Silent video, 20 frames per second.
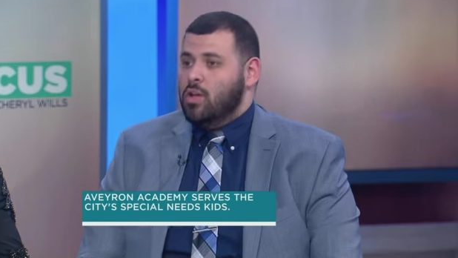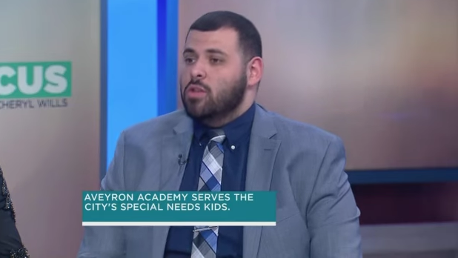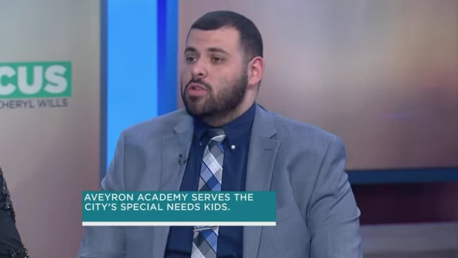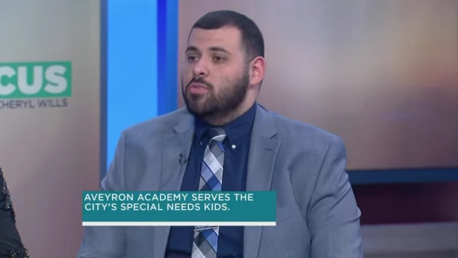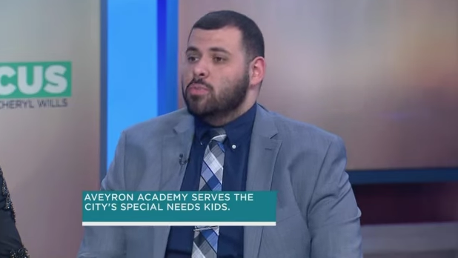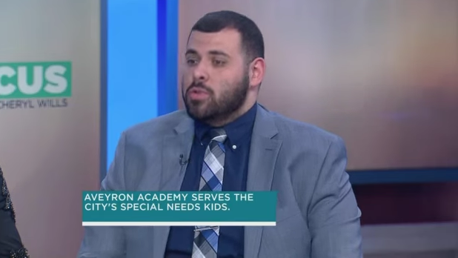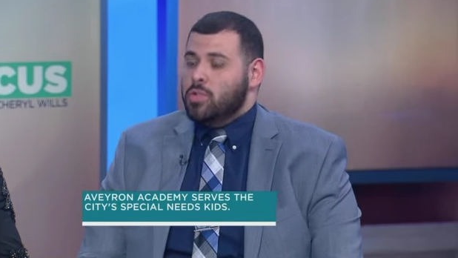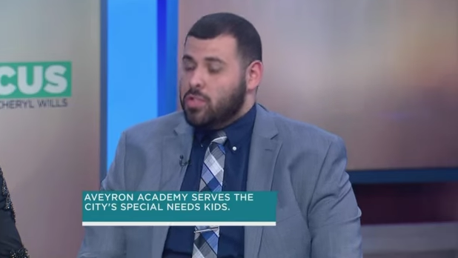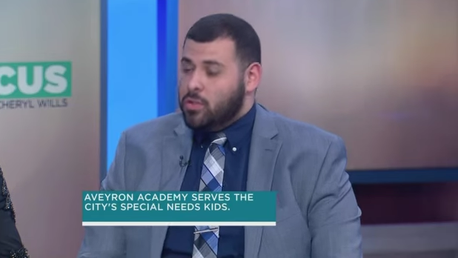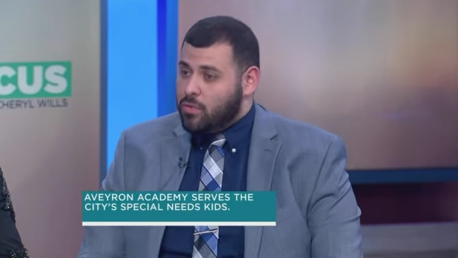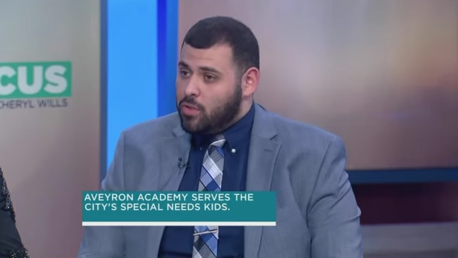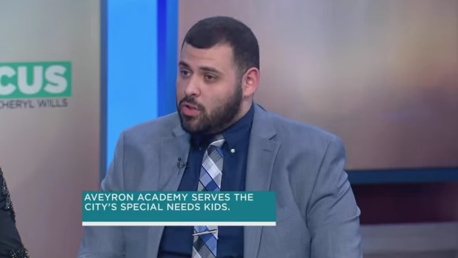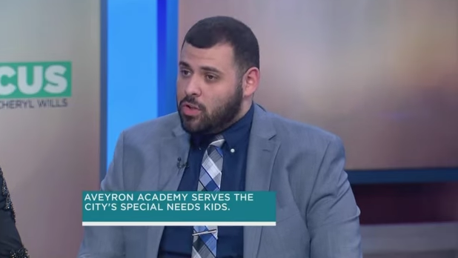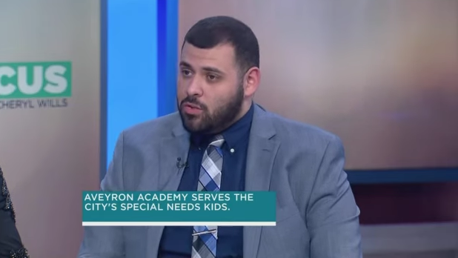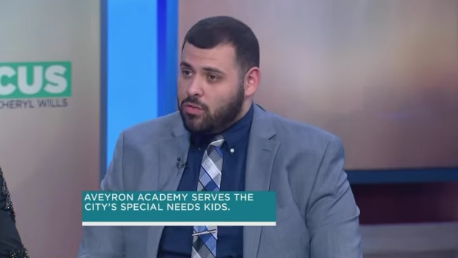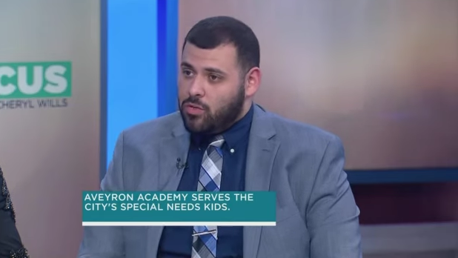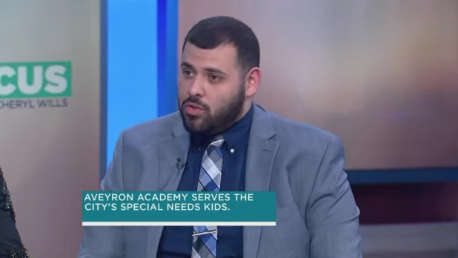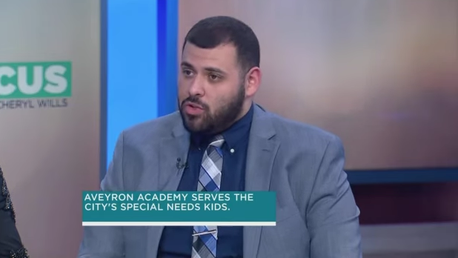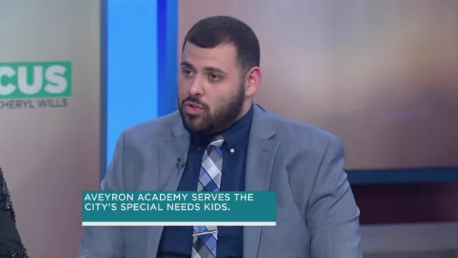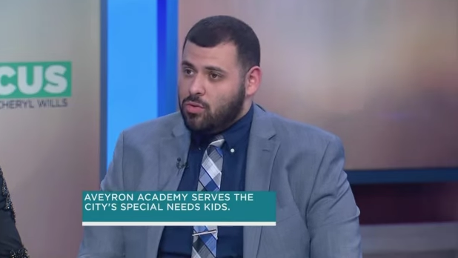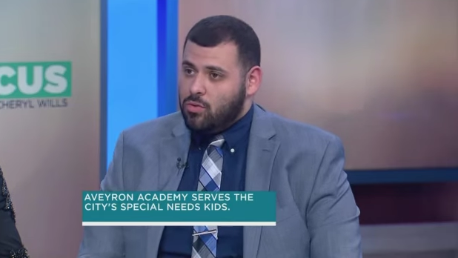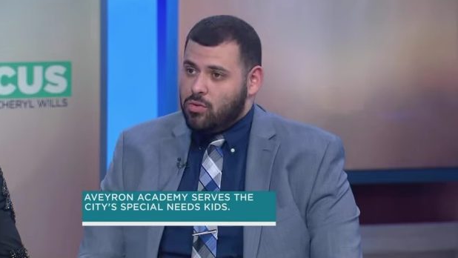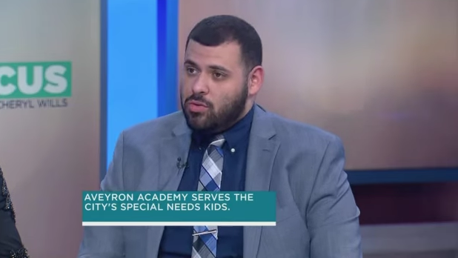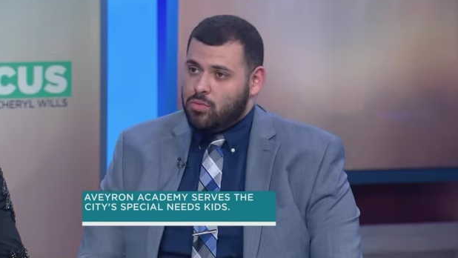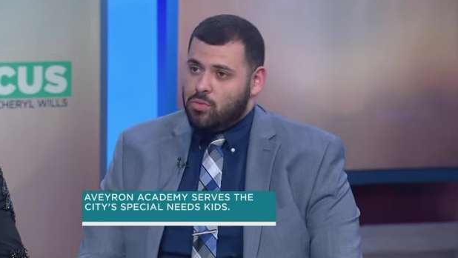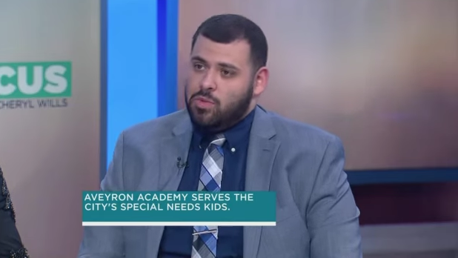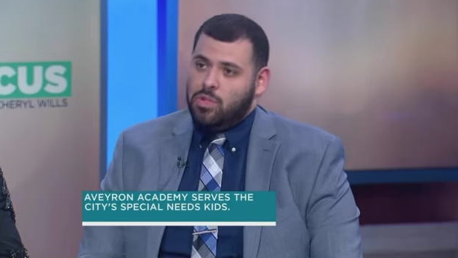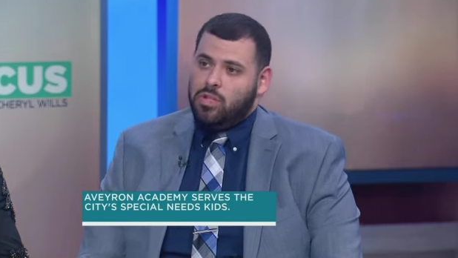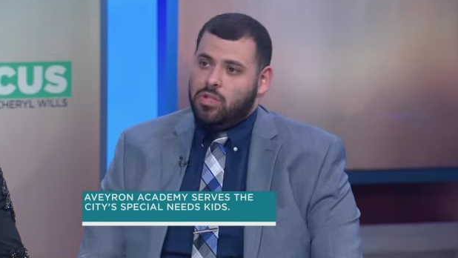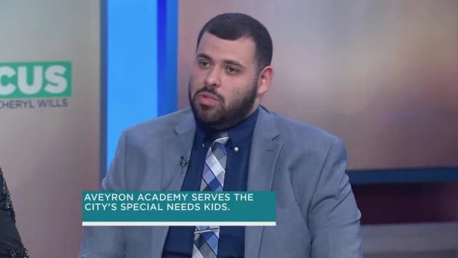specifically for
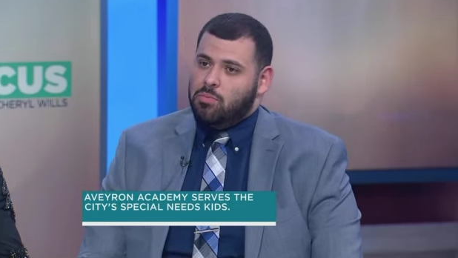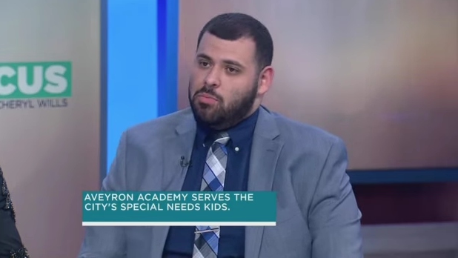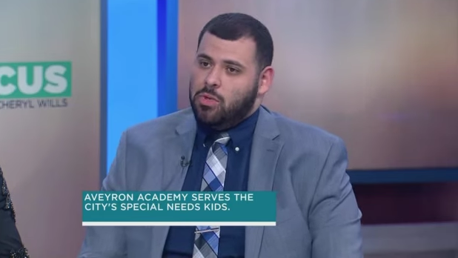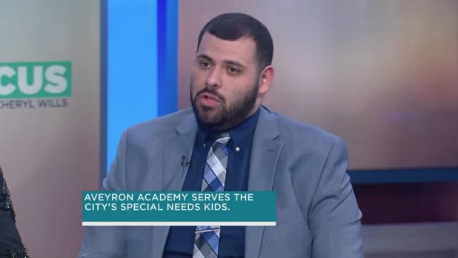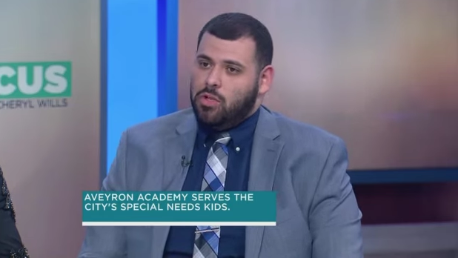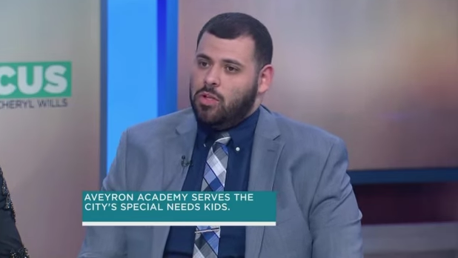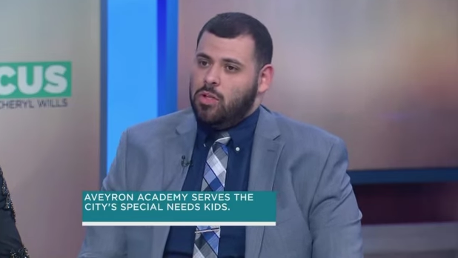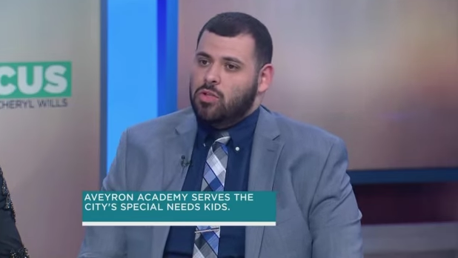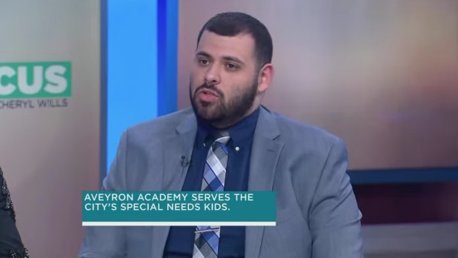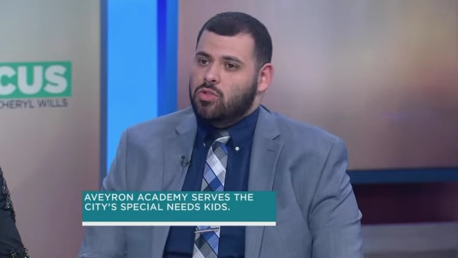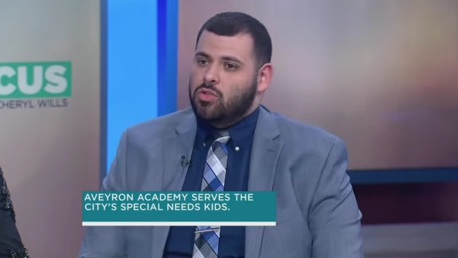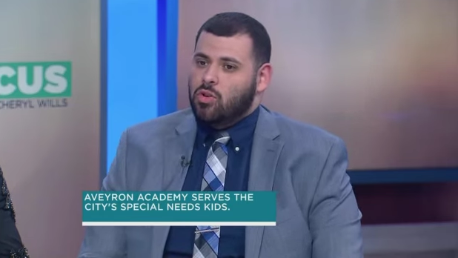students with disabilities.